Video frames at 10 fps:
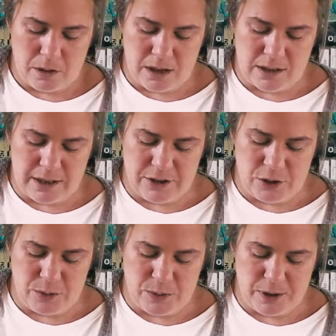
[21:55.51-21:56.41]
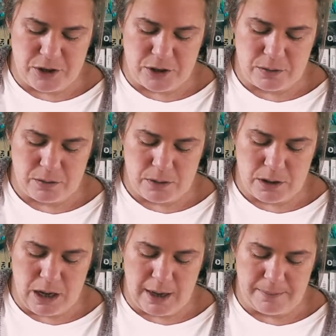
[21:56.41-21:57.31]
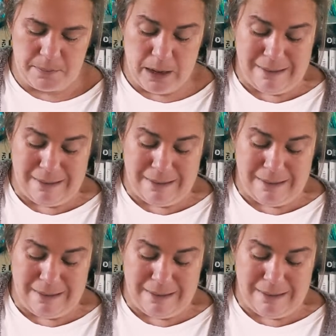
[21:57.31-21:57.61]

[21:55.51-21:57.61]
because I do mismeasure a lot.